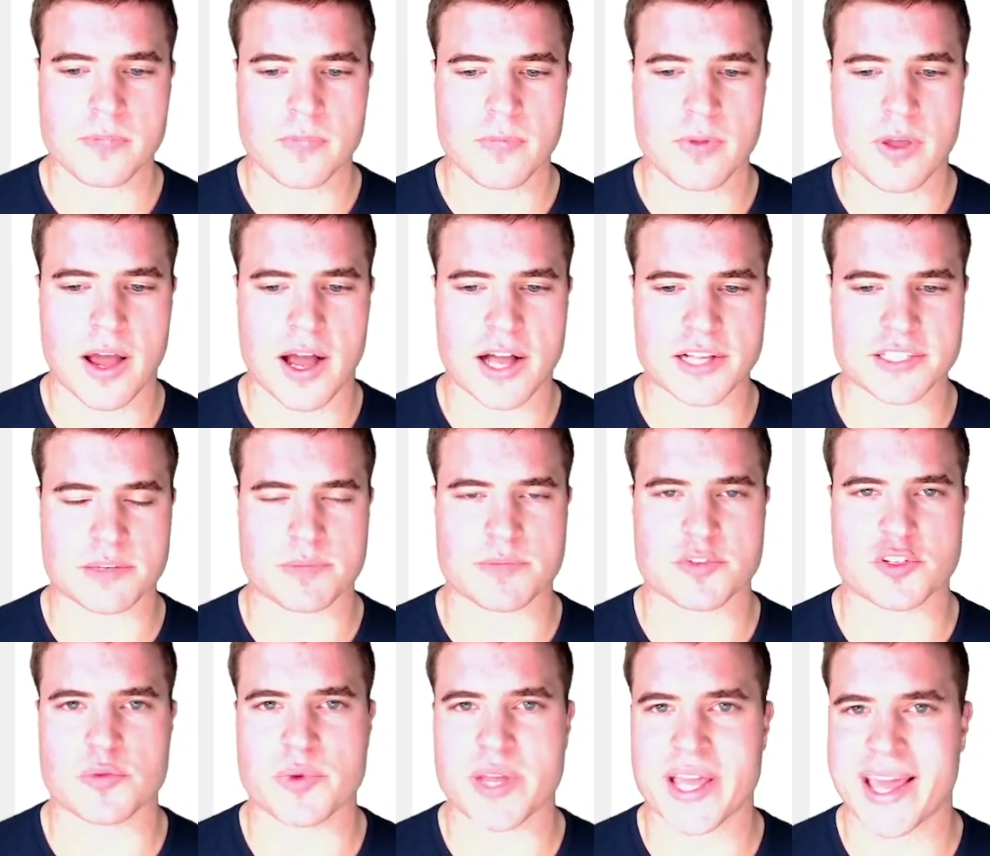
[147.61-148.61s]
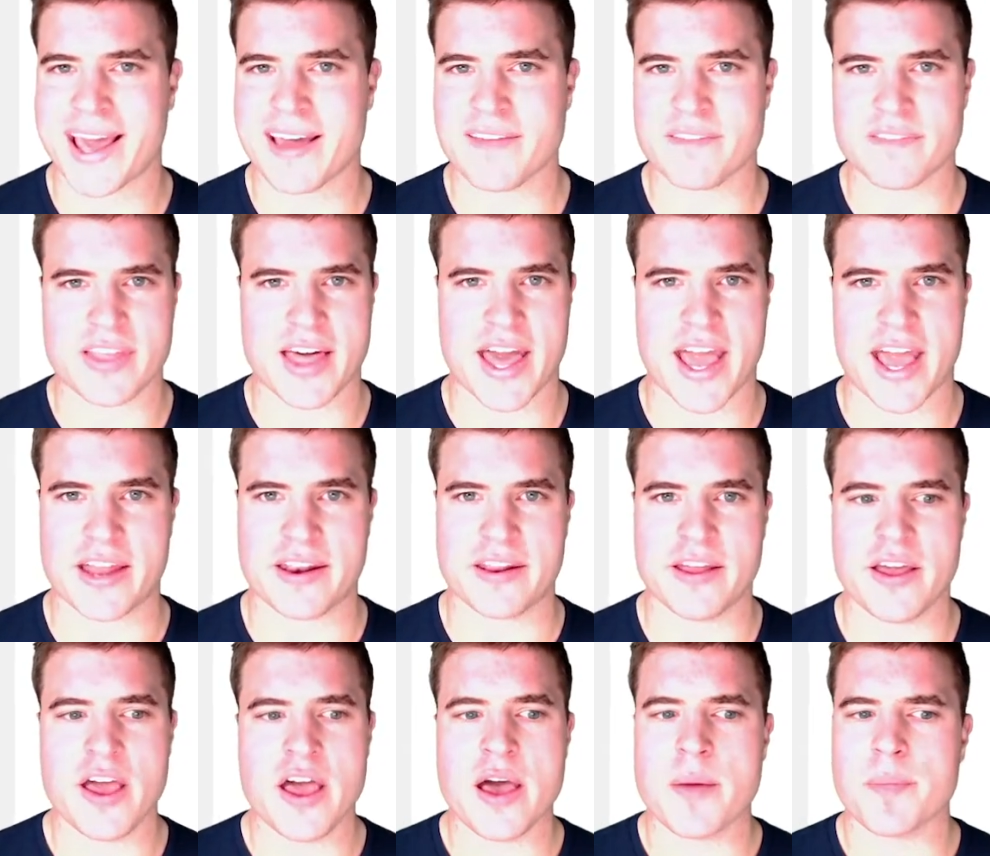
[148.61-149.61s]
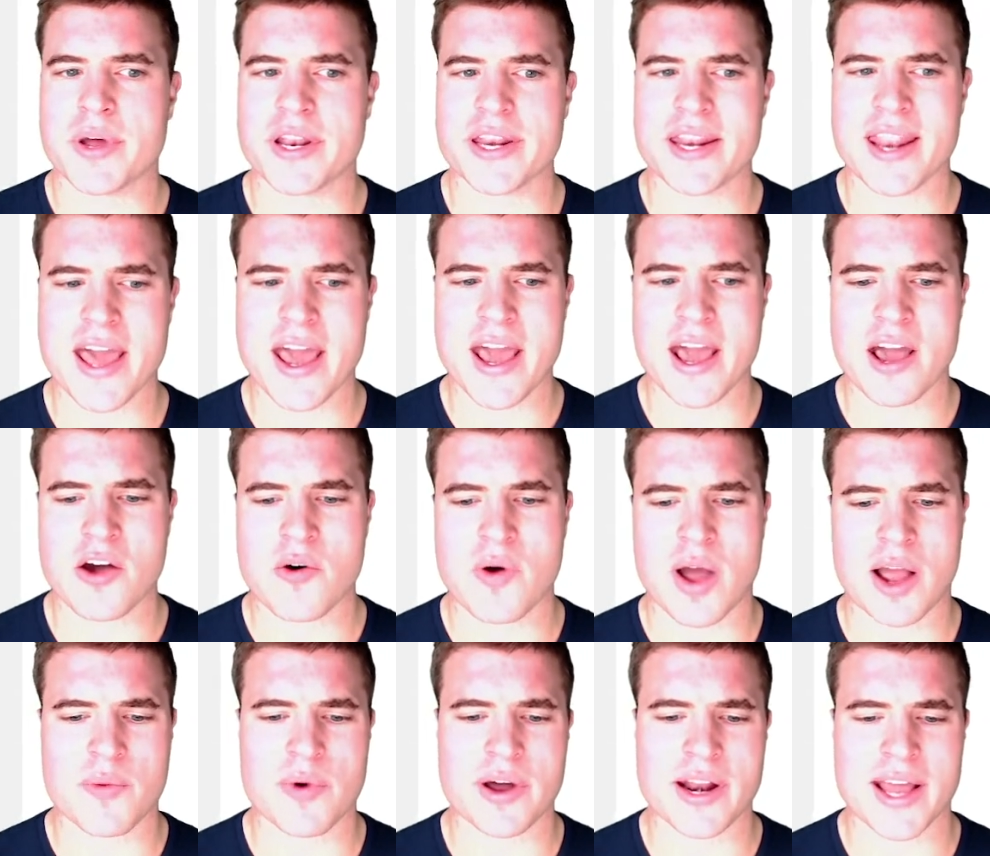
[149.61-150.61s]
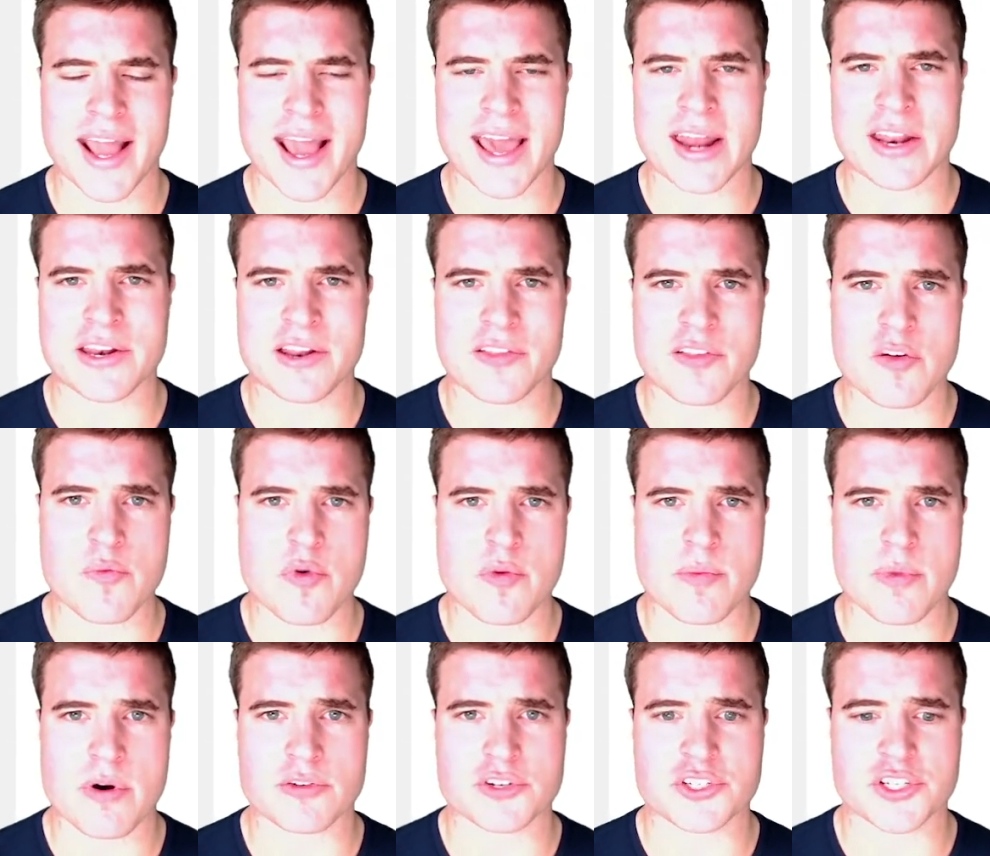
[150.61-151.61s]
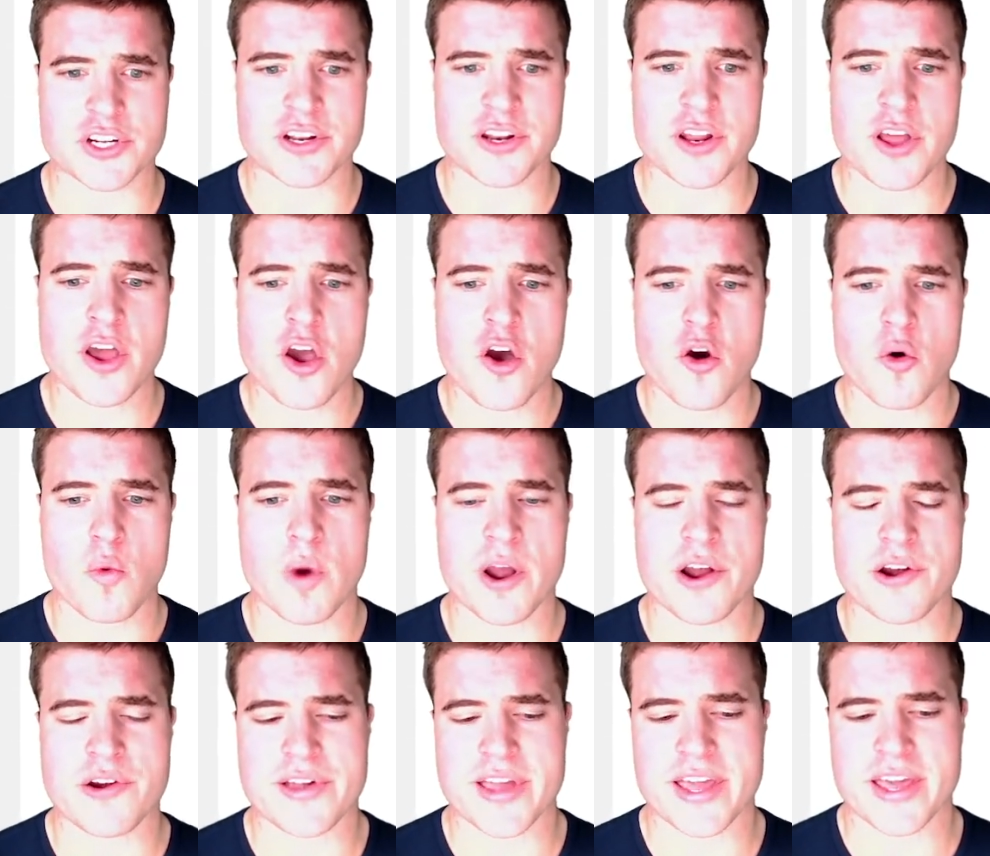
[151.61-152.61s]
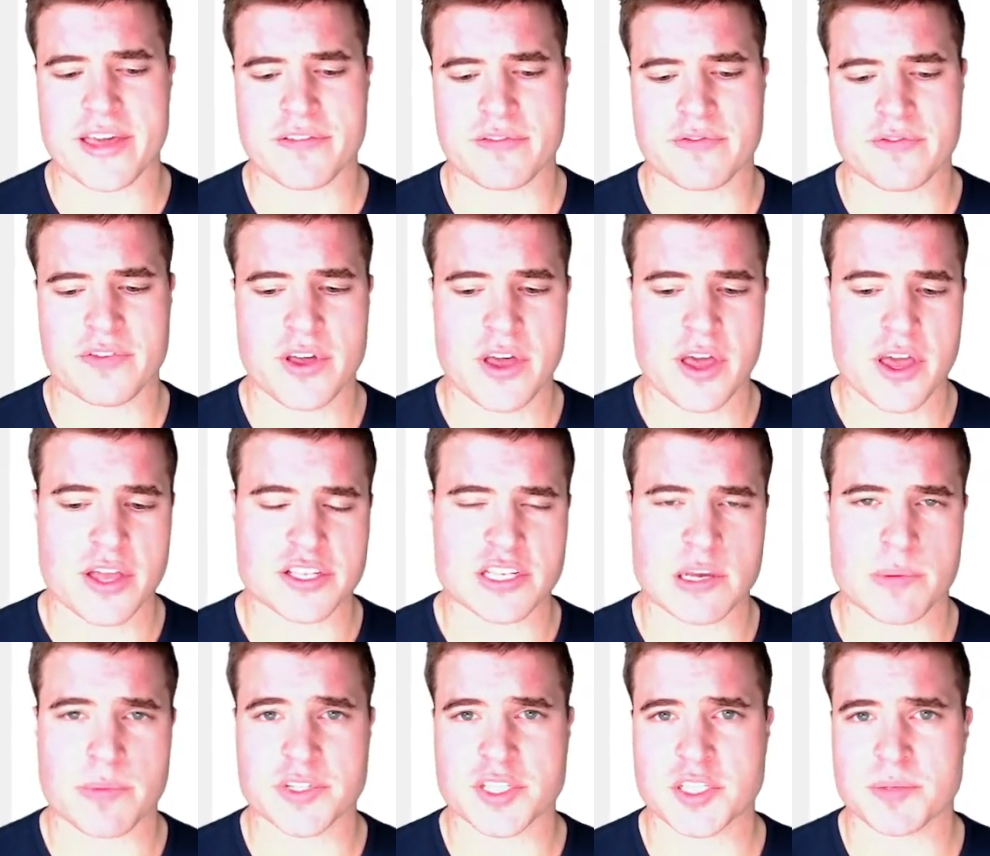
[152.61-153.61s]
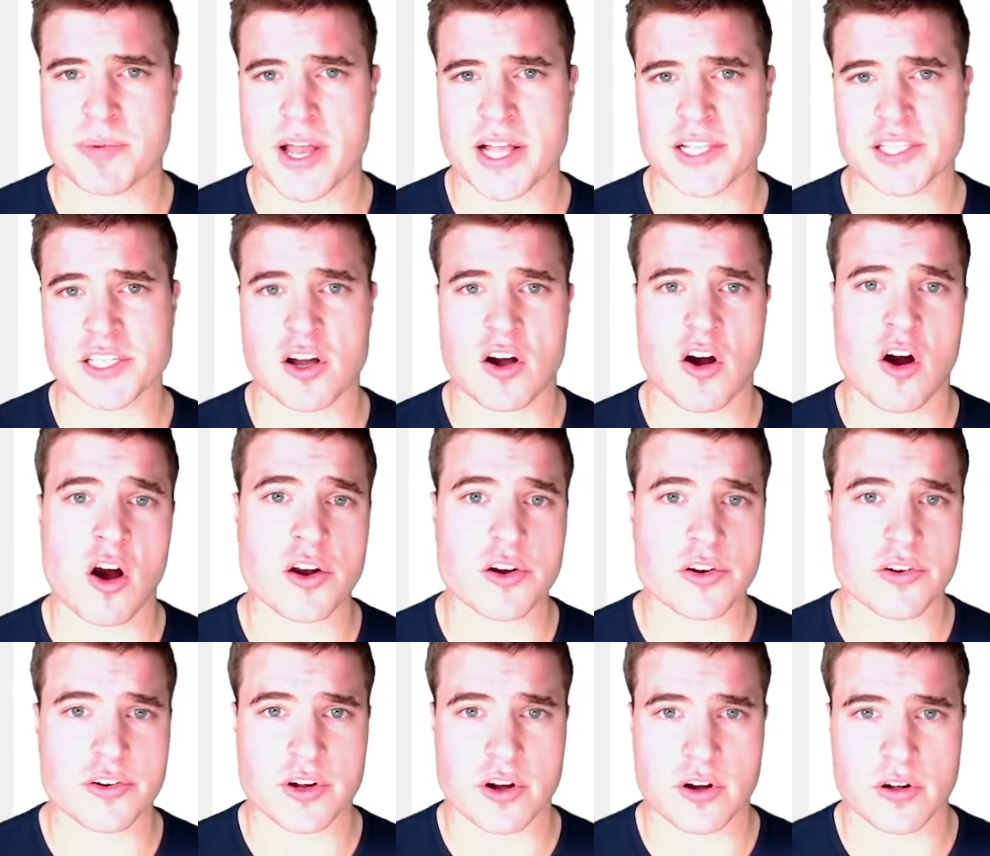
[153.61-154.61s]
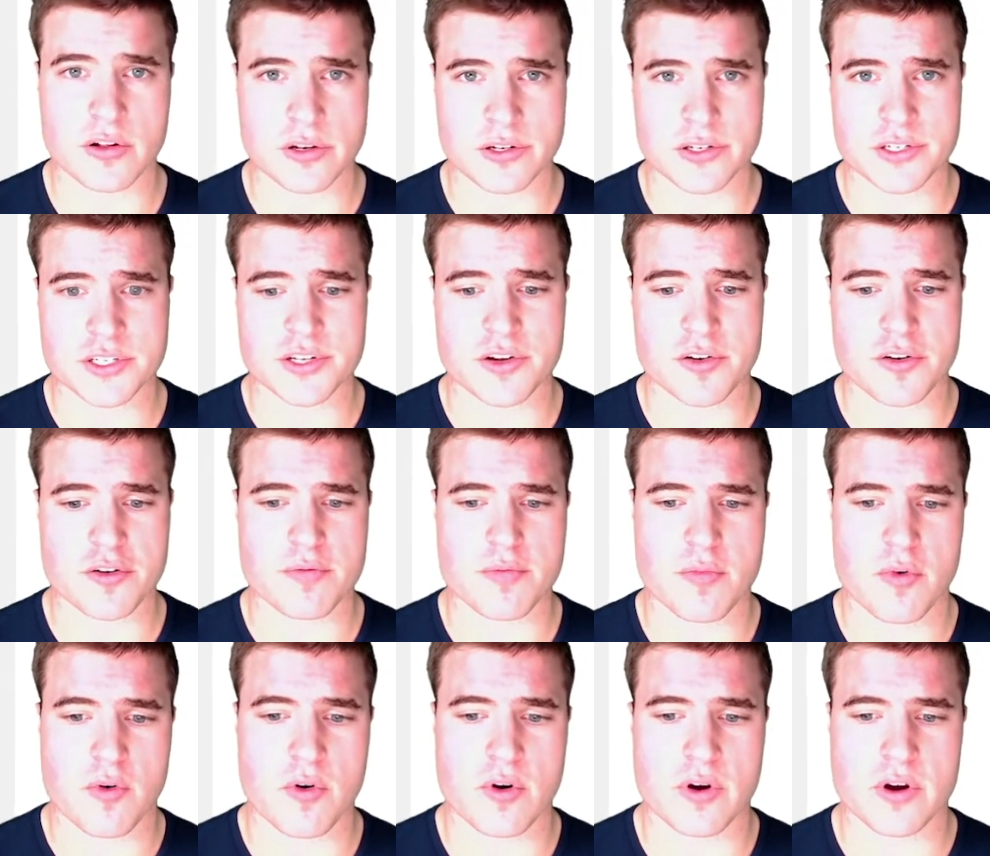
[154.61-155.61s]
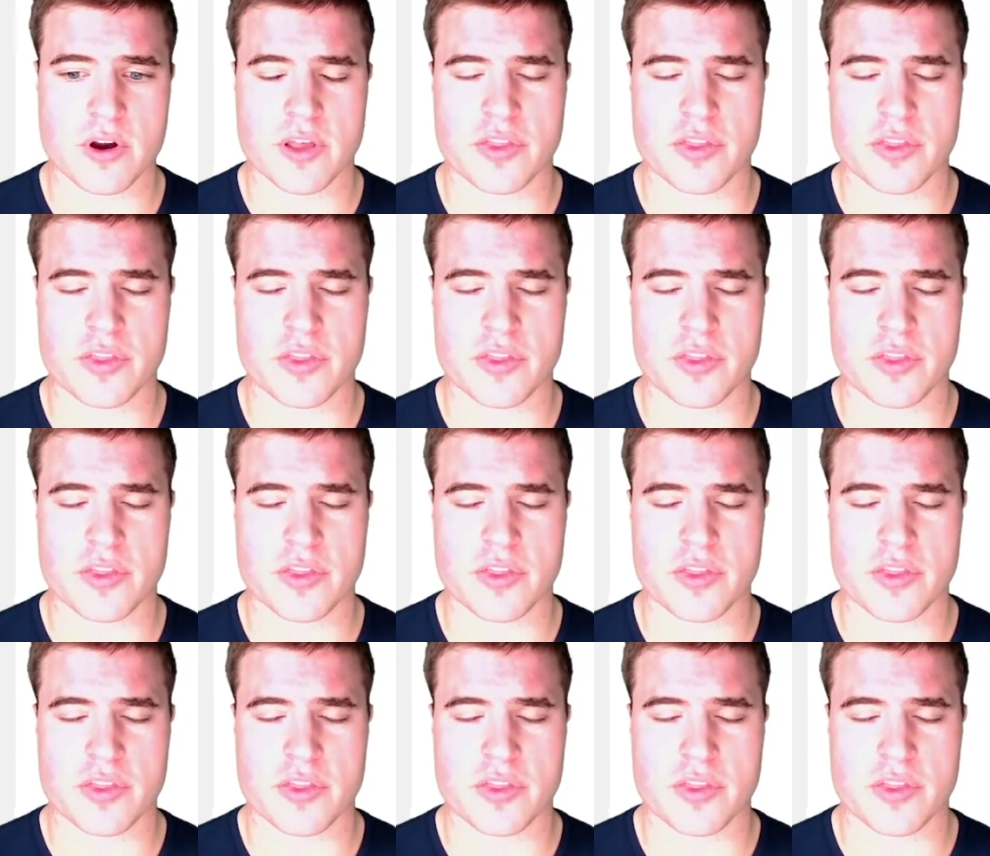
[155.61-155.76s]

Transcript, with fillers: Awesome, so we have that. But now I wanna add another promotion where if someone spends $100 or more,